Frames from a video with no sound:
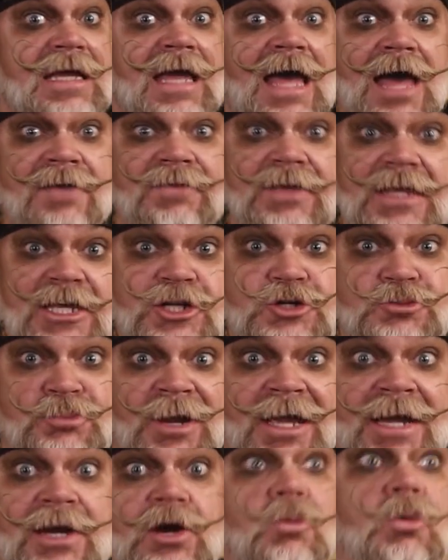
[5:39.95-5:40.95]
Having each
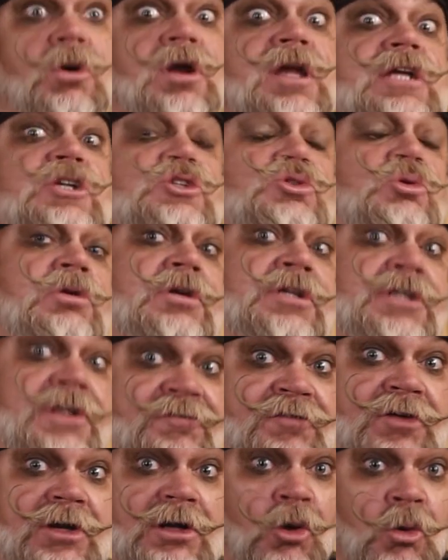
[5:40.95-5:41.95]
player working toward
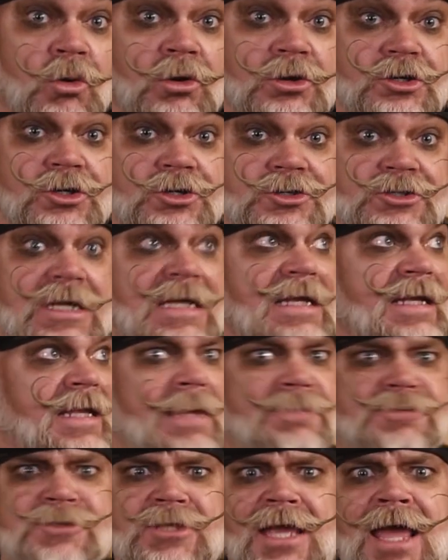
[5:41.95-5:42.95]
different orders
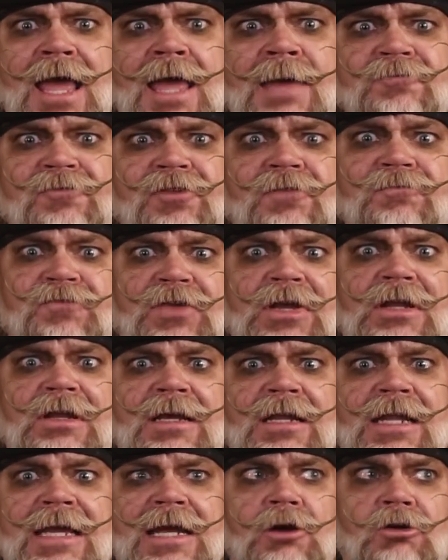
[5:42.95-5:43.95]
keeps the game from
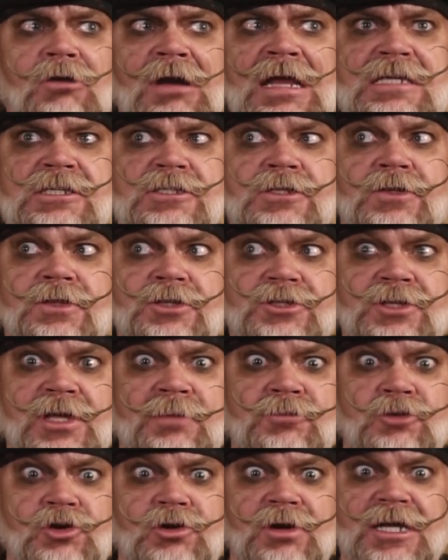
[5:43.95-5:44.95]
feeling like a race in the
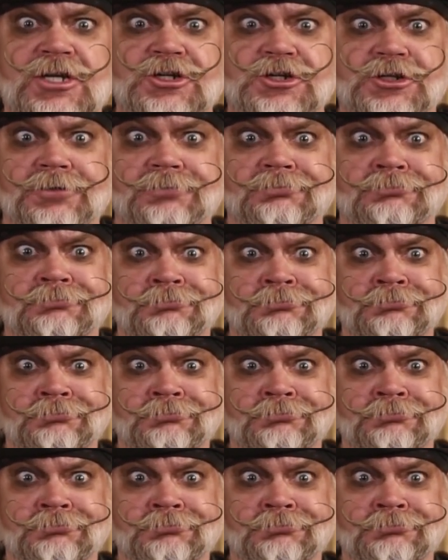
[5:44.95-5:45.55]
same direction.